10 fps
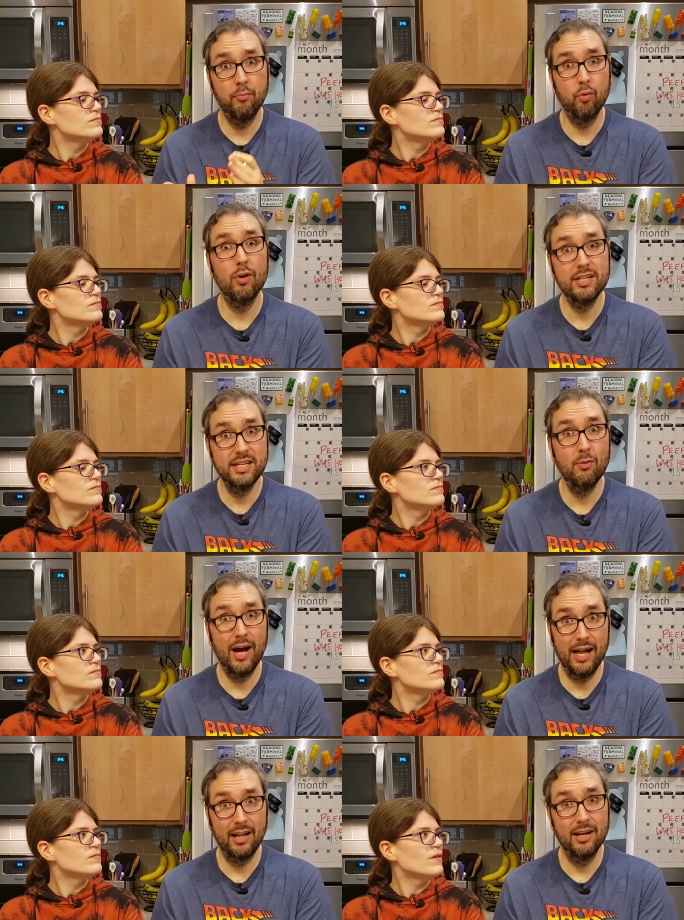Speaker 1: pretty
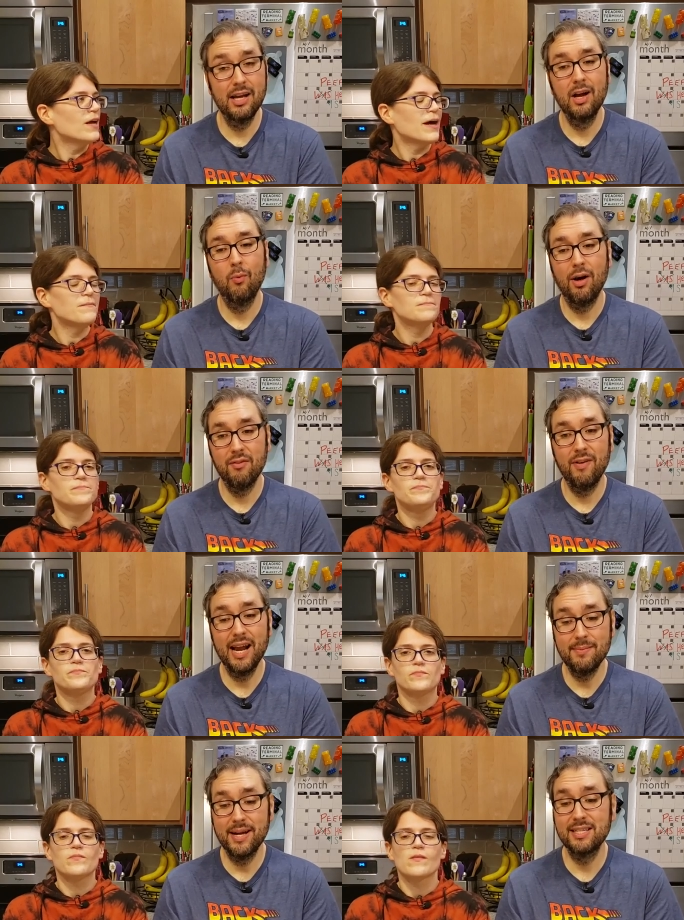well. Yeah. While the
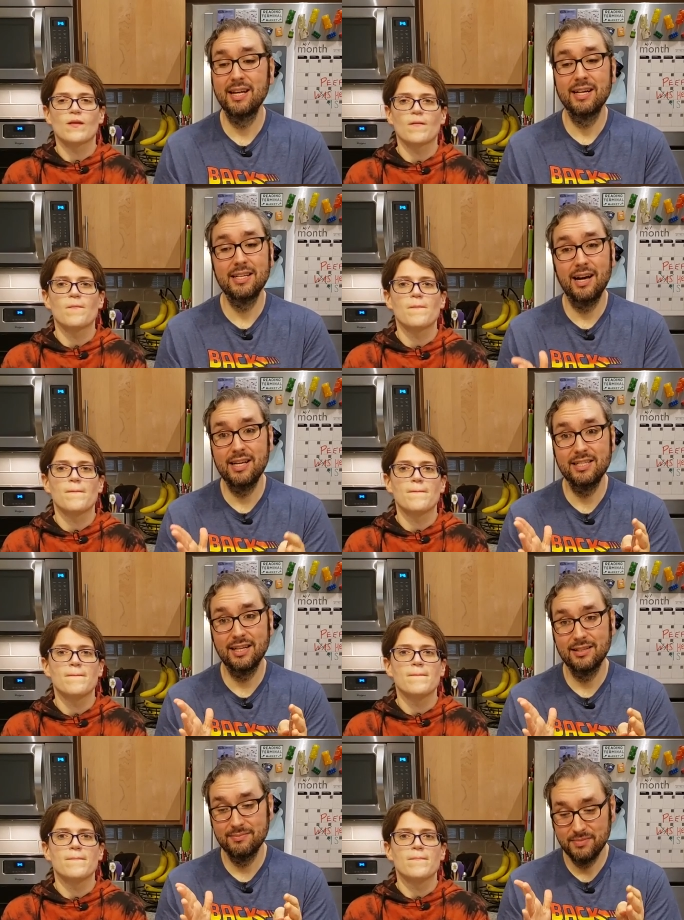Vitamix does,
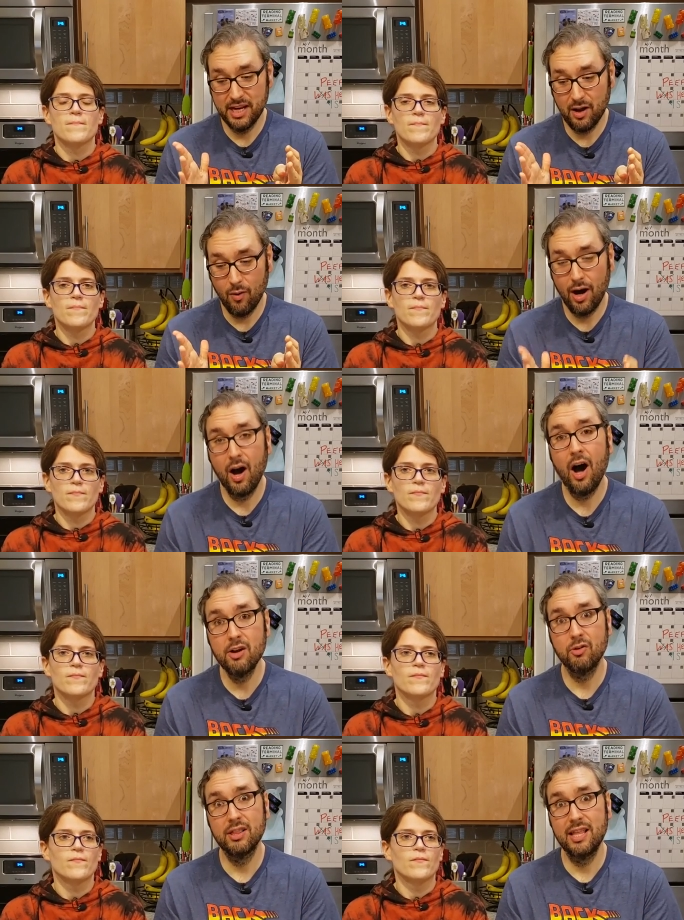you know, a
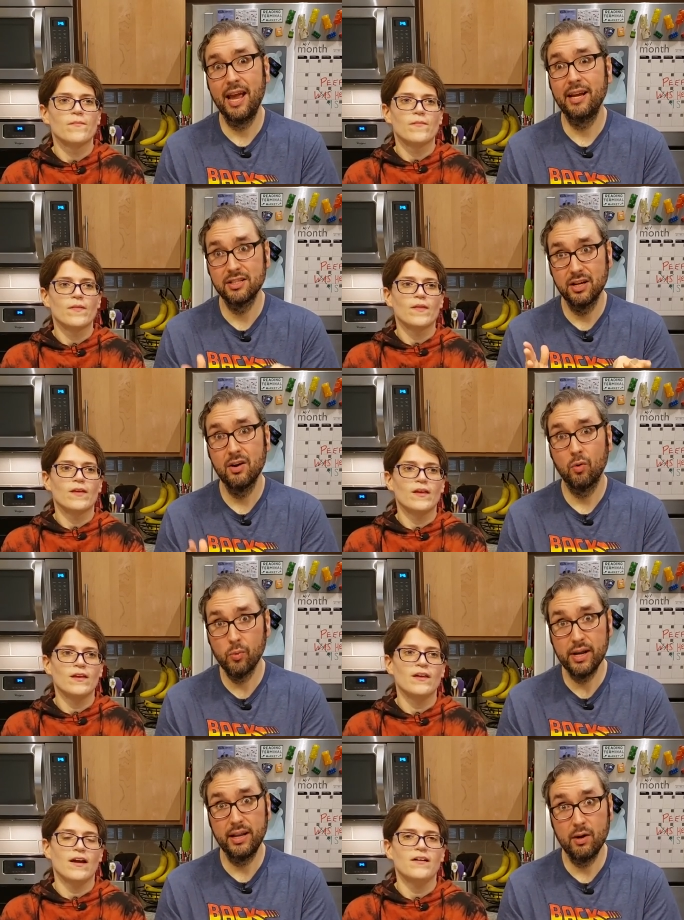hundred things
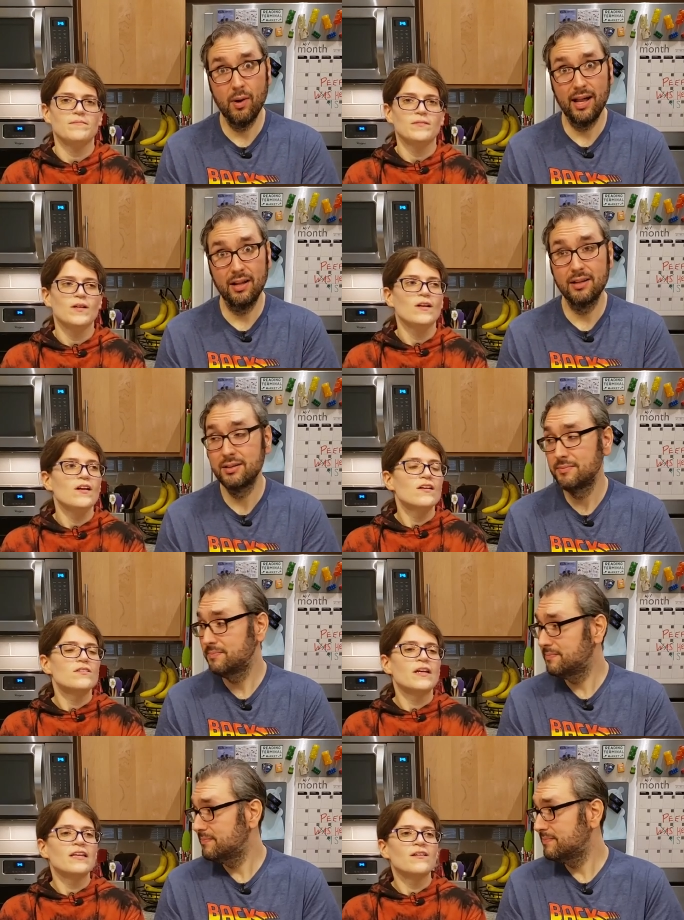really yeah. well.
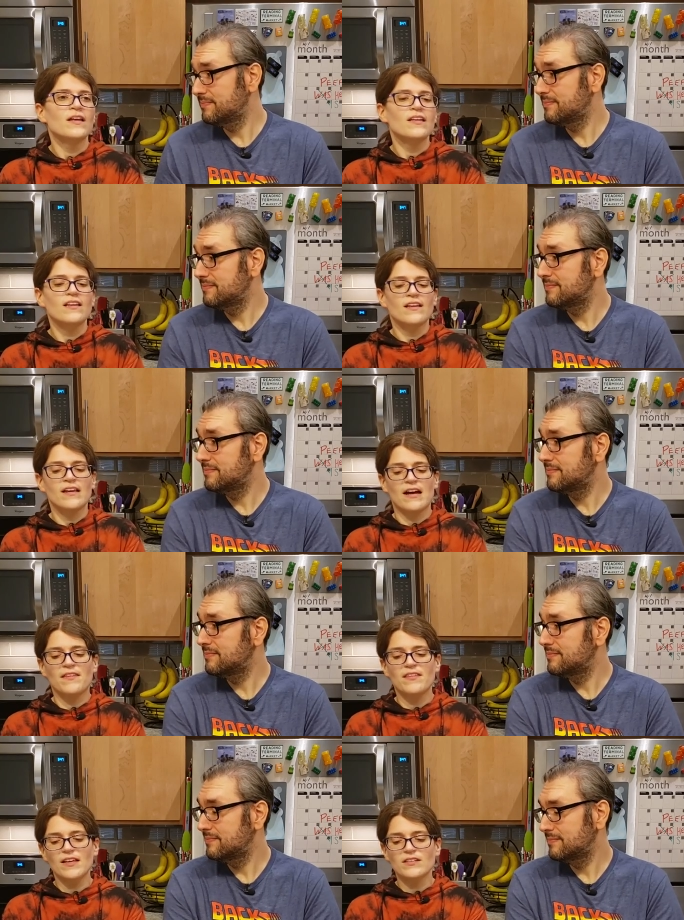
Speaker 2: And and yeah,
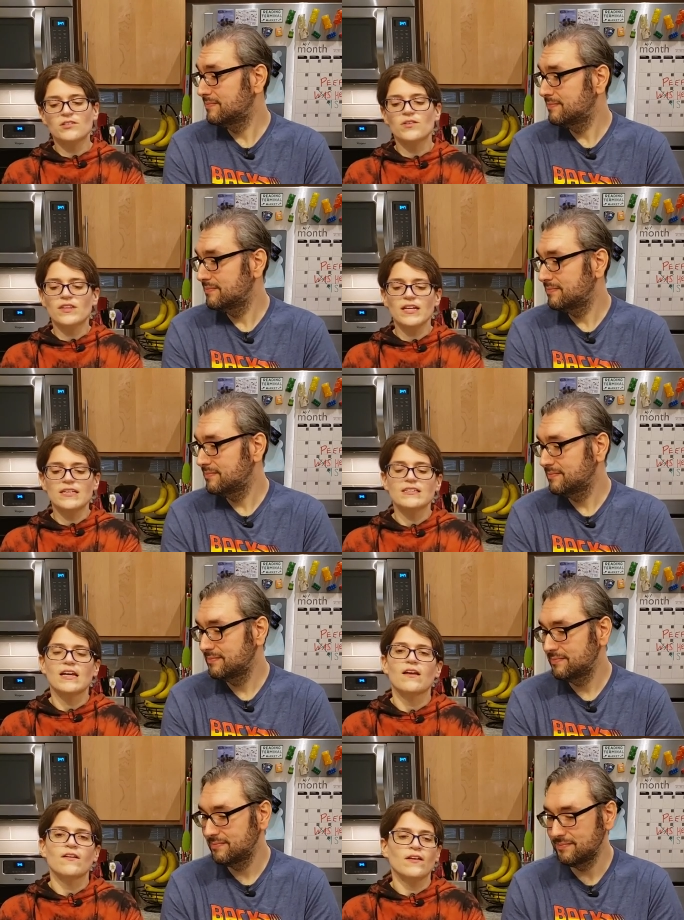the thing. So the thing is,
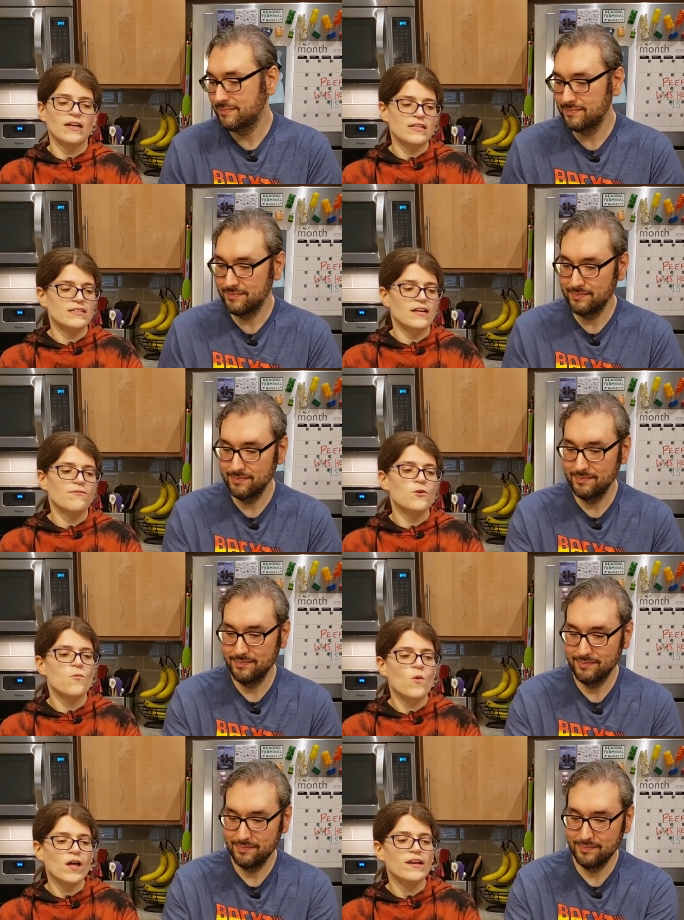like like he said, if you
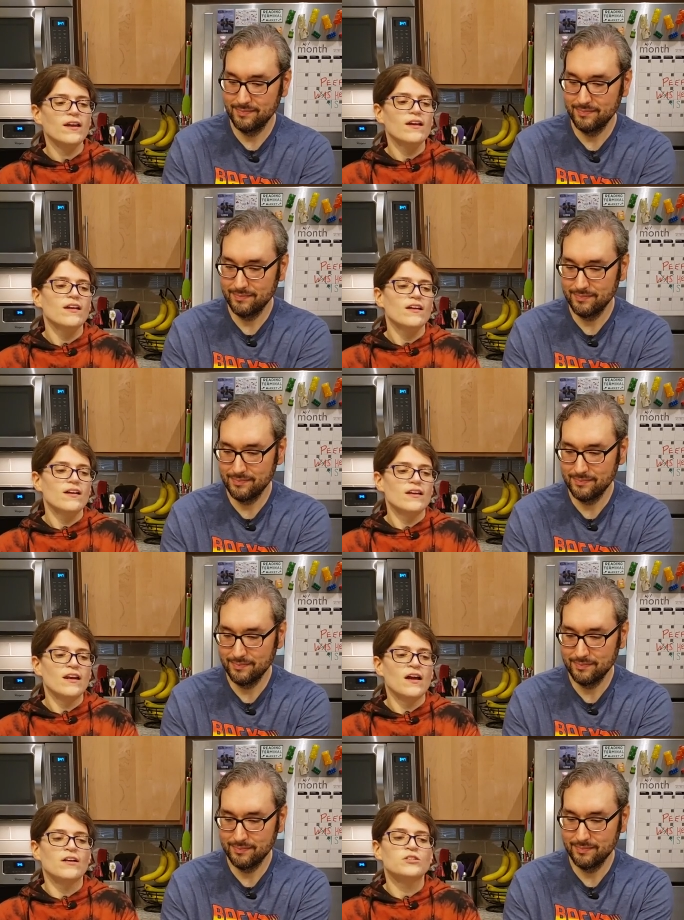want
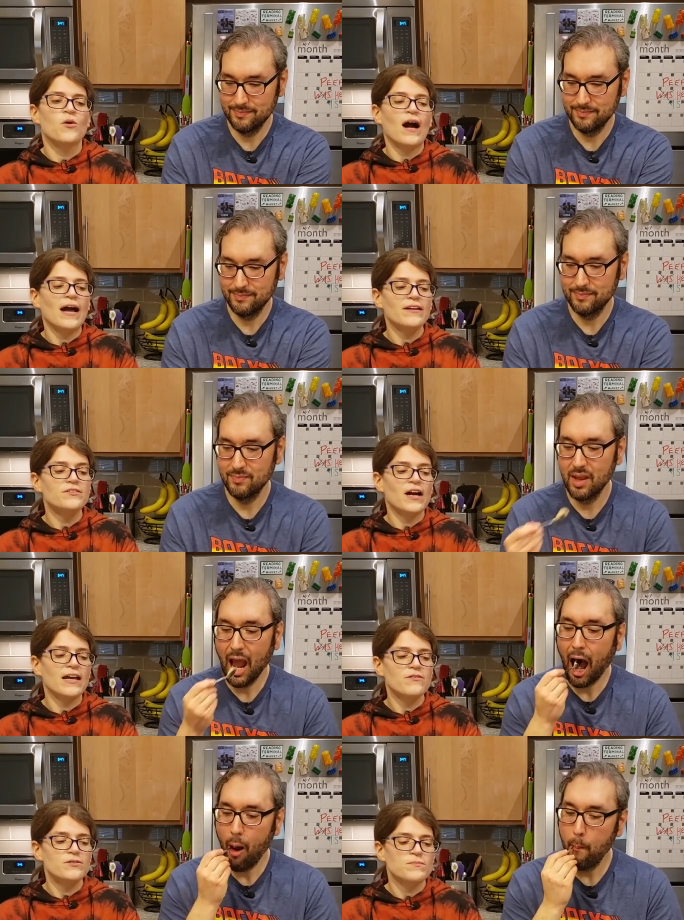uh, so I,
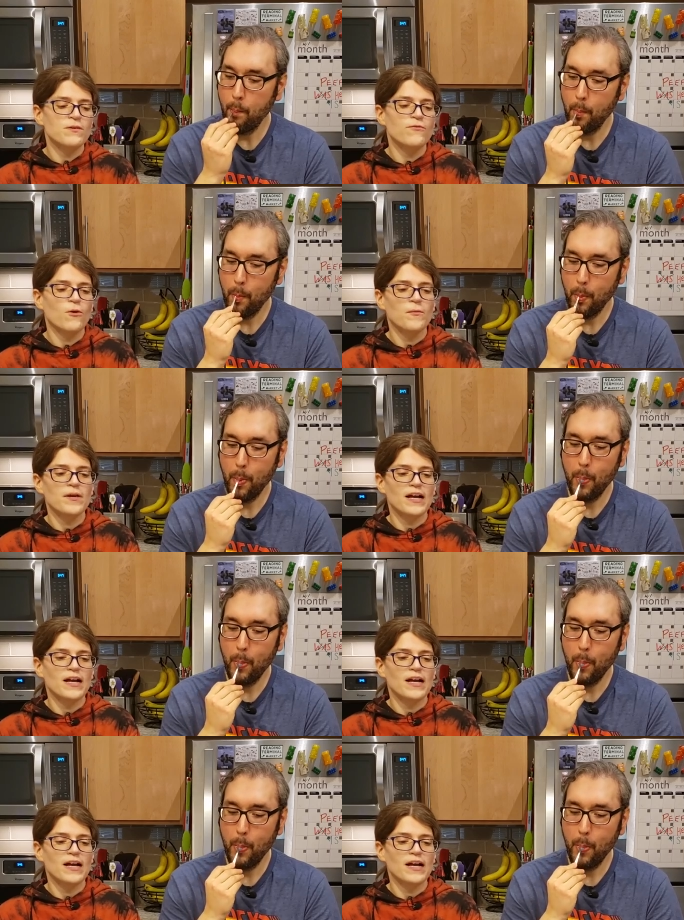I used before we